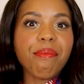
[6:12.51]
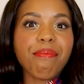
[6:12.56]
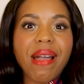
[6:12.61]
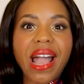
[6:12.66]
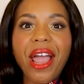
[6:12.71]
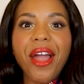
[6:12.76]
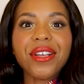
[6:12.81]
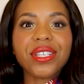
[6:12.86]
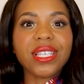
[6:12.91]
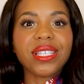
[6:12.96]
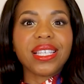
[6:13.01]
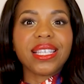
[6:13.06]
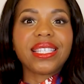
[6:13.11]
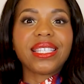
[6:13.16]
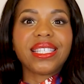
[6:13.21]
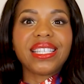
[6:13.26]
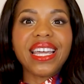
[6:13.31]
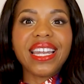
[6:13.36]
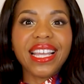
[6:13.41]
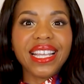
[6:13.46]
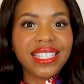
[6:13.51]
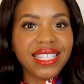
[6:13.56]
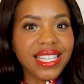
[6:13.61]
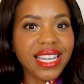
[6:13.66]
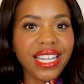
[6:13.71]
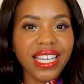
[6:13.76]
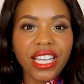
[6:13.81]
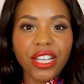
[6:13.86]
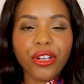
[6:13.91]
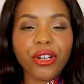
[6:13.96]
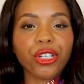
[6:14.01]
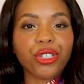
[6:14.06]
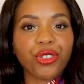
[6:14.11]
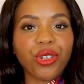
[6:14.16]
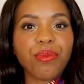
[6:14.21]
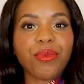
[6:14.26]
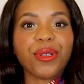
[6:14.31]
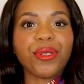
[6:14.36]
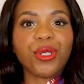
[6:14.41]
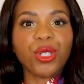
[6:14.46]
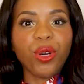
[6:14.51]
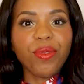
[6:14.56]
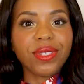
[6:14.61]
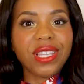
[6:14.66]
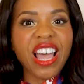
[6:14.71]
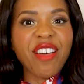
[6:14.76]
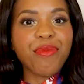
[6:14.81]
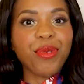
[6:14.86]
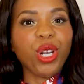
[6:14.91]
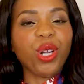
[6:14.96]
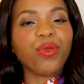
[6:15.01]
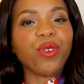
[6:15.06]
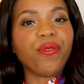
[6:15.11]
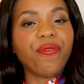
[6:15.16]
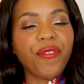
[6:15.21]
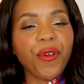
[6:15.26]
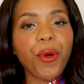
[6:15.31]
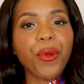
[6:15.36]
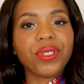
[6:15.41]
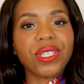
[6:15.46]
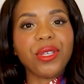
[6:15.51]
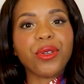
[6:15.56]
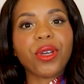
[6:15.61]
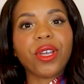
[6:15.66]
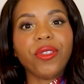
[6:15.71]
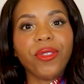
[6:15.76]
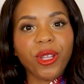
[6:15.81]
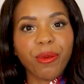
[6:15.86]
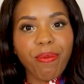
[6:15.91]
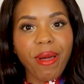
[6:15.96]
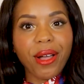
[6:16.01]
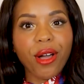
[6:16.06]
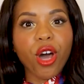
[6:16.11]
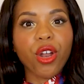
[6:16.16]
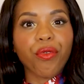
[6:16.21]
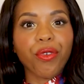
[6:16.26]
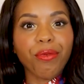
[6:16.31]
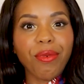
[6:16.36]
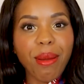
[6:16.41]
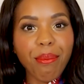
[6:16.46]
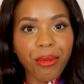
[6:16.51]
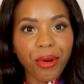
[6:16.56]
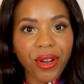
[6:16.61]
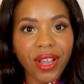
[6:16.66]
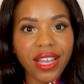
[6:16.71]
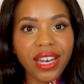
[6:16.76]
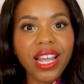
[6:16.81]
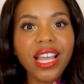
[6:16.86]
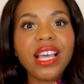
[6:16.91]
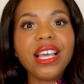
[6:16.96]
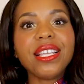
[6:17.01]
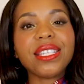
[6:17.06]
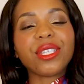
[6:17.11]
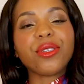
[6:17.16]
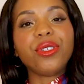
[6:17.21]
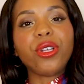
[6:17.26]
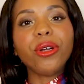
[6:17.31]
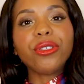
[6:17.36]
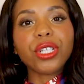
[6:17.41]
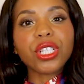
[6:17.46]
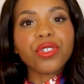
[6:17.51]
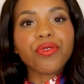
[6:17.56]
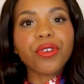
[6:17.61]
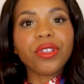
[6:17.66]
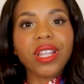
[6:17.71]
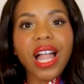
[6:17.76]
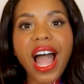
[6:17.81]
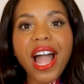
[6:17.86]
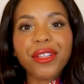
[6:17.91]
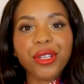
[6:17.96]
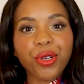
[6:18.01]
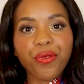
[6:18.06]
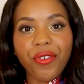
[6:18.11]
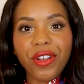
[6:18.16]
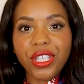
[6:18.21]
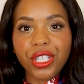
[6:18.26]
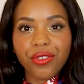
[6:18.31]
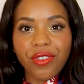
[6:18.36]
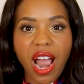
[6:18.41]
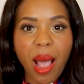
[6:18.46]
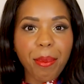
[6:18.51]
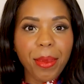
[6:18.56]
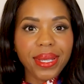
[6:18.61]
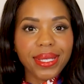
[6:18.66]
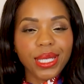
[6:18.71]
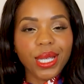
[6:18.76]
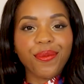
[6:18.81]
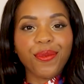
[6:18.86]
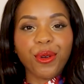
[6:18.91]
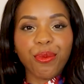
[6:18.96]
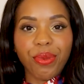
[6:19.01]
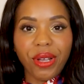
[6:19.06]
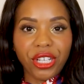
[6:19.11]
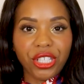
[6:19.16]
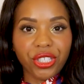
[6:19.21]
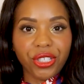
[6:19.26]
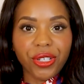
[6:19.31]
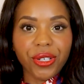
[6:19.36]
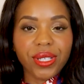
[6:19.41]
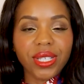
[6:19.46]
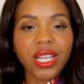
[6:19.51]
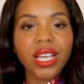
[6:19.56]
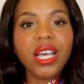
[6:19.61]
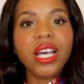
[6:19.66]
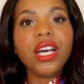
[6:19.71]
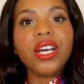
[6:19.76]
Paris is a stunning city, and your trip deserves to have beautiful photos that you can look back on and remember it. So don't just rely on your friend's crappy cell phone pictures.